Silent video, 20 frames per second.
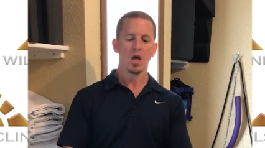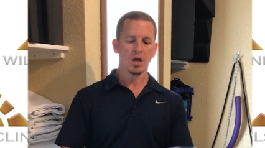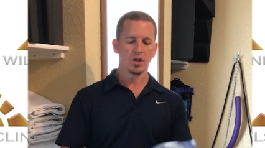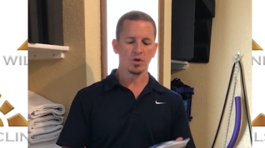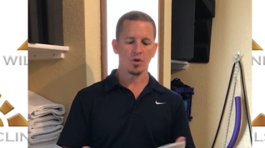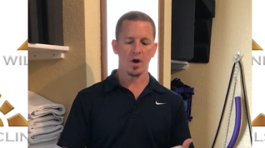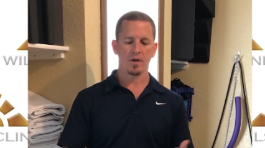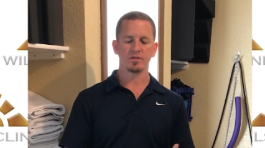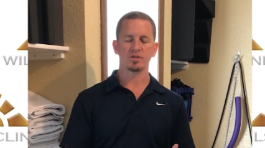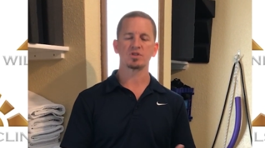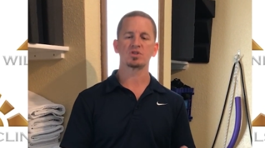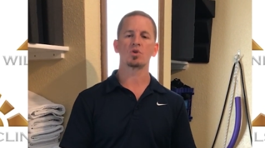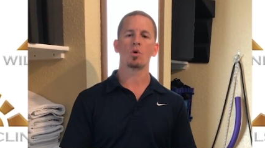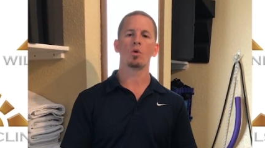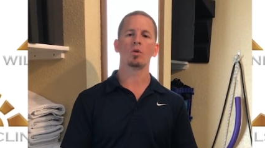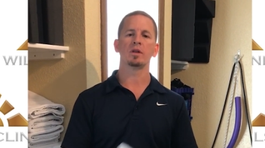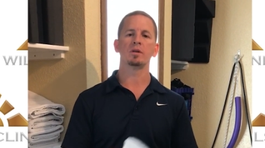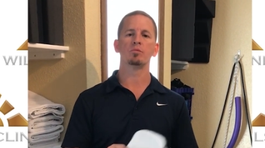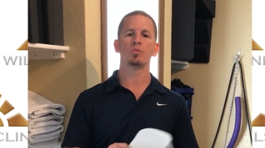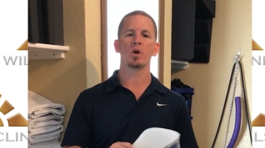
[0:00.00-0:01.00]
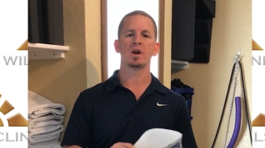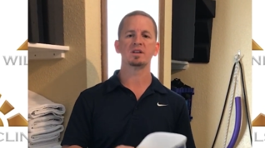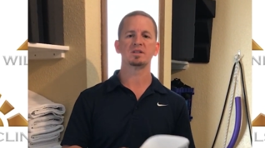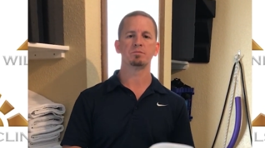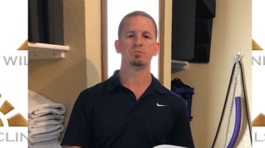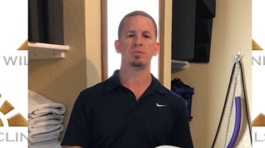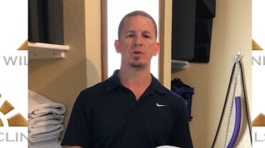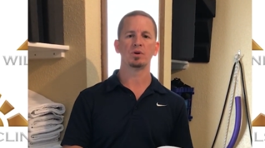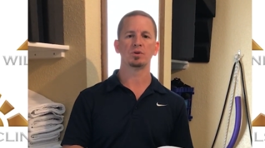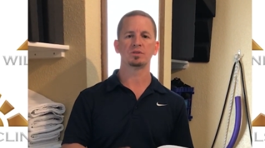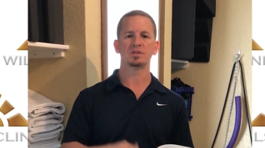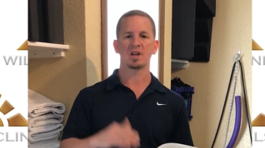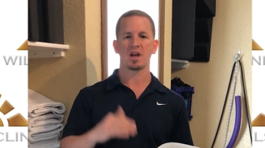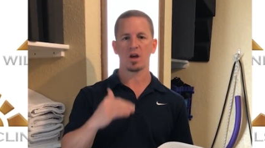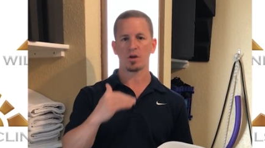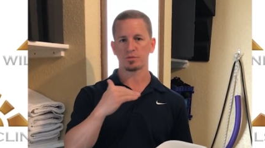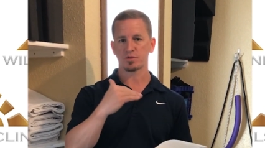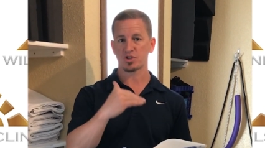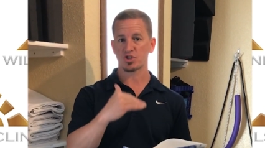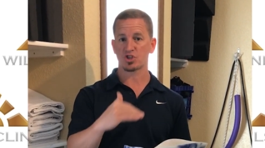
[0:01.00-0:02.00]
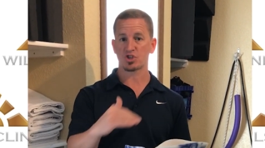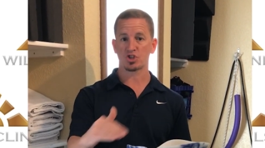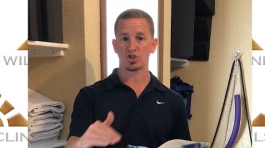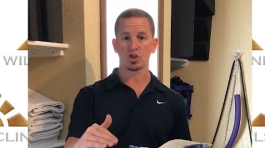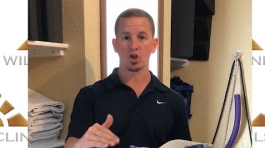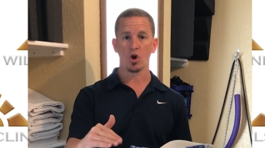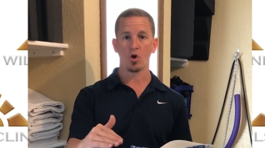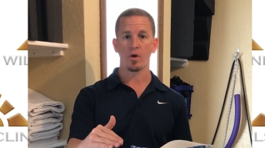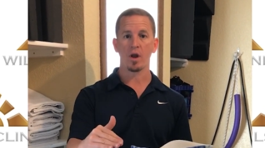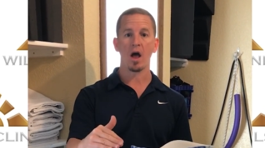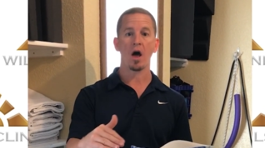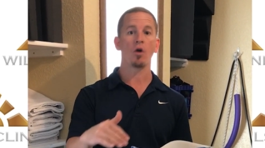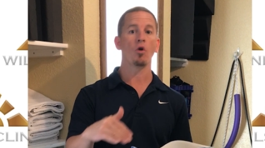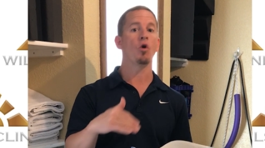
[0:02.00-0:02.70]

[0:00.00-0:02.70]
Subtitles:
you have a Scolibrace built to help slow down,